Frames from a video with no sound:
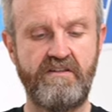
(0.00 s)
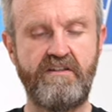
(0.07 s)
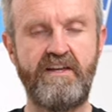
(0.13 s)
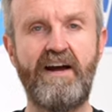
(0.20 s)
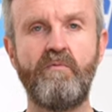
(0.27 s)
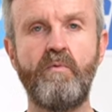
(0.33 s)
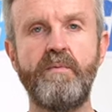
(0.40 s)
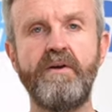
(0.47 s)

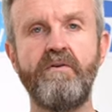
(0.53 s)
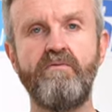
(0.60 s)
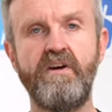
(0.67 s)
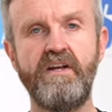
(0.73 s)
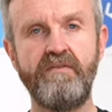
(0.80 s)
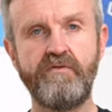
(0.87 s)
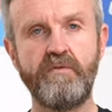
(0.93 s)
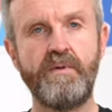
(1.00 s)
That will be a
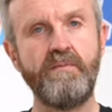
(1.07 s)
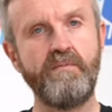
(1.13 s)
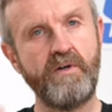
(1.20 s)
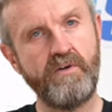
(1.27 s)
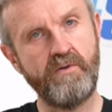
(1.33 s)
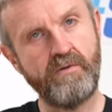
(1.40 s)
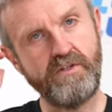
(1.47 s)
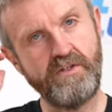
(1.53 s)
relief to people
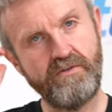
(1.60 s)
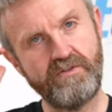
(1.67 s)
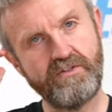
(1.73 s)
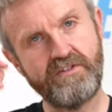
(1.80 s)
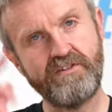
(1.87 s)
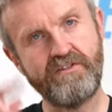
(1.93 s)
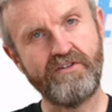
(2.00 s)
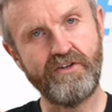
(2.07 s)
who are
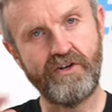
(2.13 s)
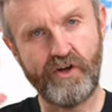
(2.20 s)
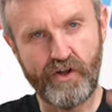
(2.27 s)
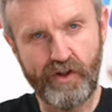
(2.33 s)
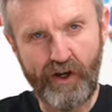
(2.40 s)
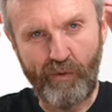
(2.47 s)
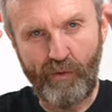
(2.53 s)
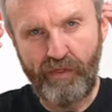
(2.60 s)
used to
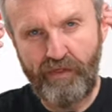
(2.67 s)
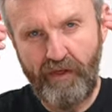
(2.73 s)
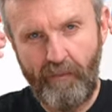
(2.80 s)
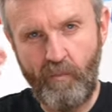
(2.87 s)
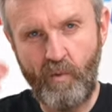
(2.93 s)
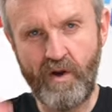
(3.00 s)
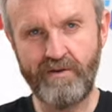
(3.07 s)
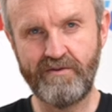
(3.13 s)
the little
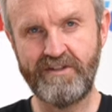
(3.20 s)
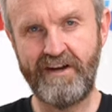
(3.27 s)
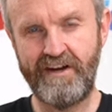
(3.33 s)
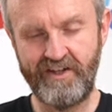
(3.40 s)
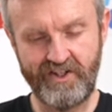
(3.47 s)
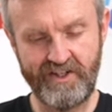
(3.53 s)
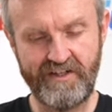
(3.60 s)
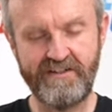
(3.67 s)
thumb wheels that
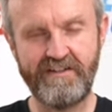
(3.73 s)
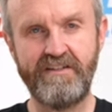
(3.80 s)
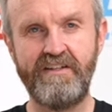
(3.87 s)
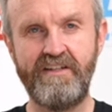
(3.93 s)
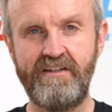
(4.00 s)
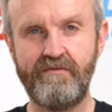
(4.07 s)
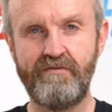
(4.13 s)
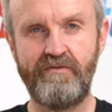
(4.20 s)

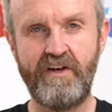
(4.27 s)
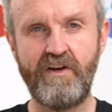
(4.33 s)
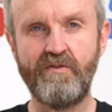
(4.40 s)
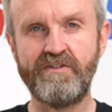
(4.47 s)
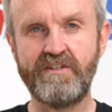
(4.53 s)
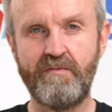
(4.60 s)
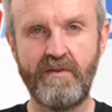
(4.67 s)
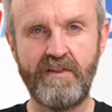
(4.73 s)
HJC fit
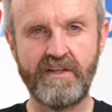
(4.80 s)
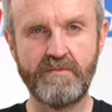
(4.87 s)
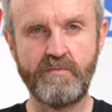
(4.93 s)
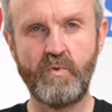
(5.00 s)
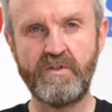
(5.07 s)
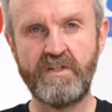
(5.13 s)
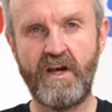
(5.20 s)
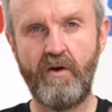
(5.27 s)
on some of their
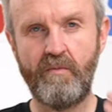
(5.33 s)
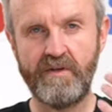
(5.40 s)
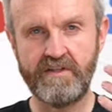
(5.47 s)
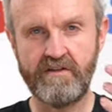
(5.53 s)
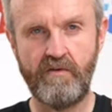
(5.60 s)
sporty helmets.